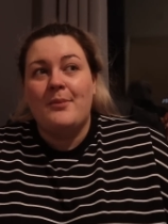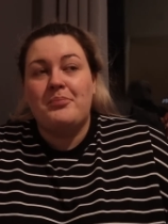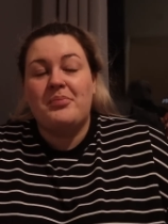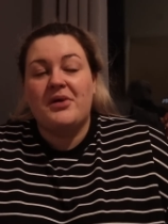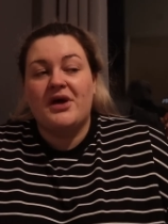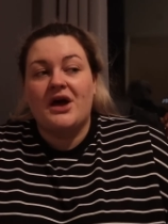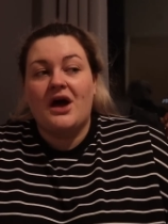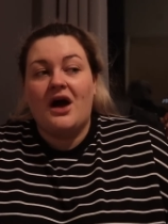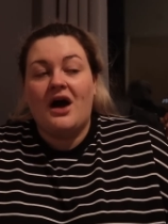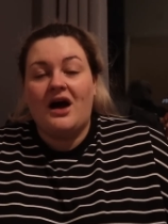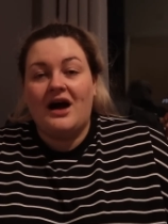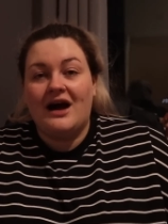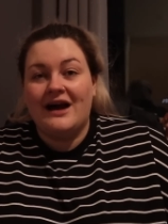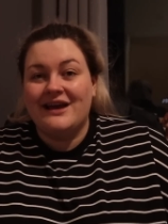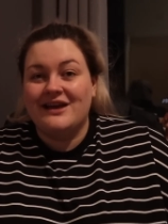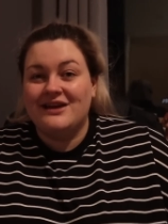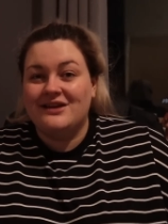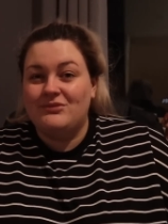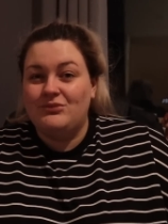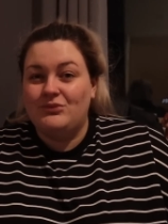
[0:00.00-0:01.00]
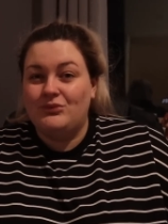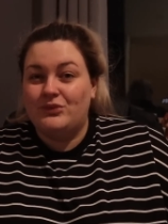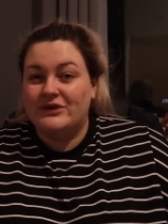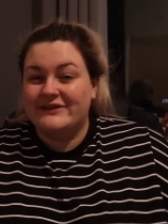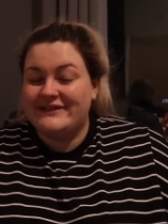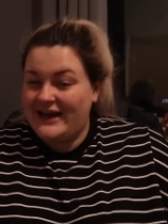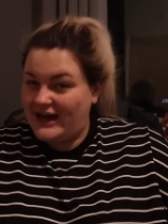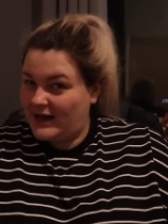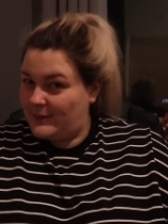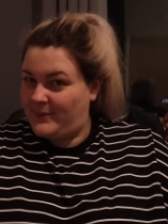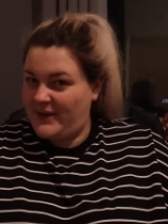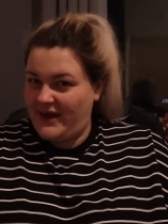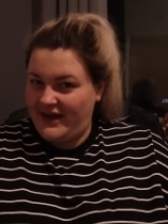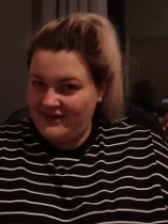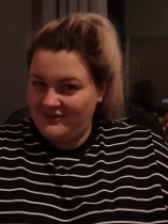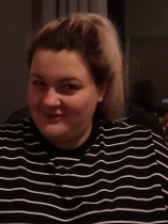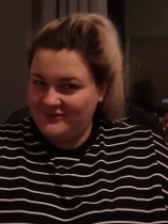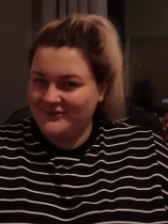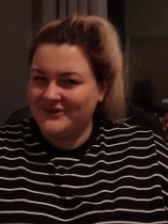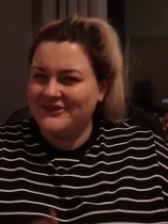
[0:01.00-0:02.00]
But I was
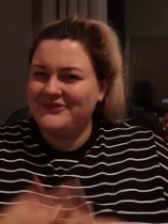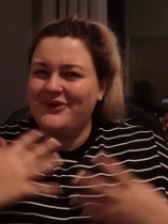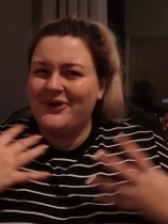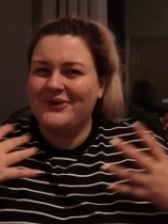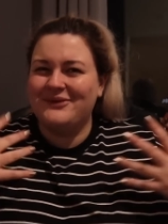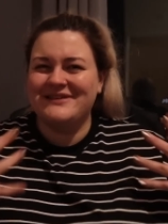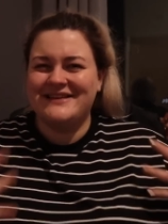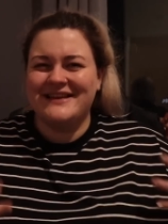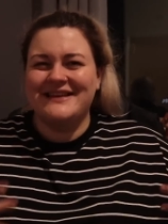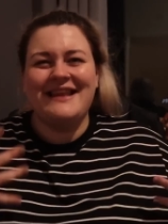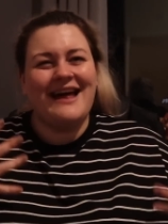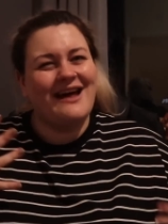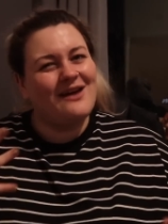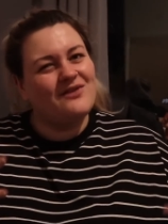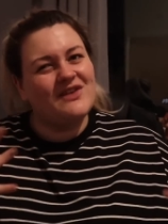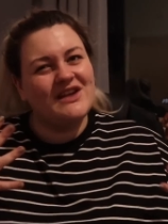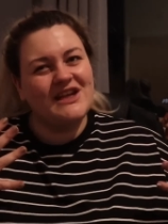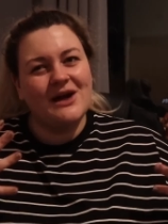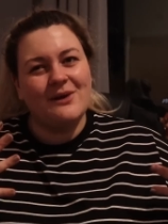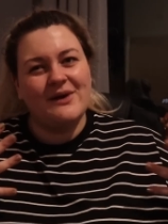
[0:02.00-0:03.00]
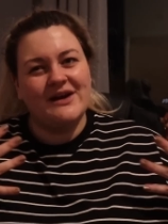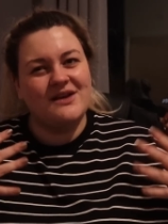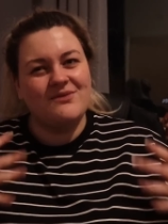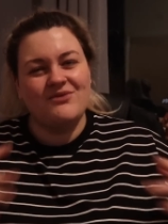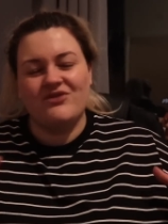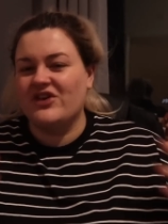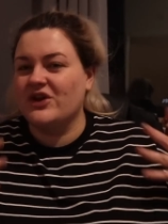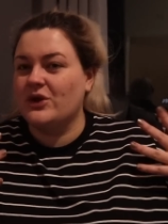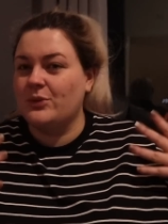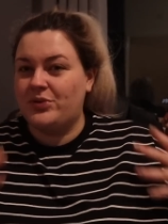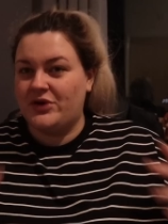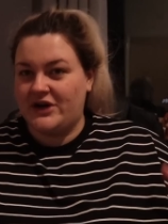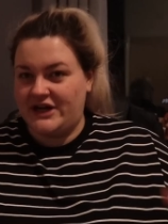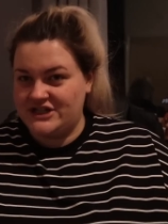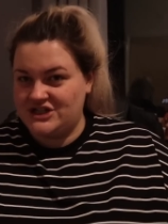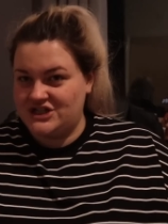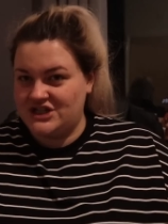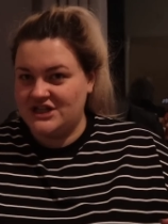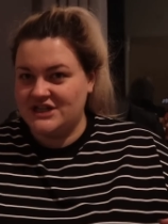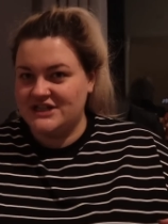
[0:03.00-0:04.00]
happy with what was in that video. I didn't feel
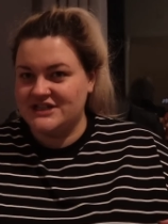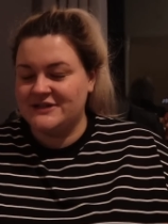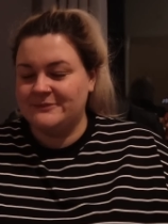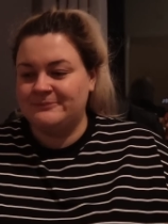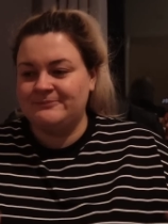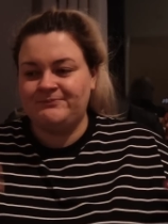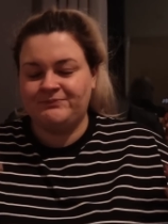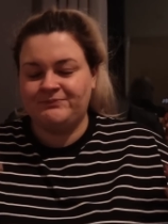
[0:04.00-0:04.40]
pressured.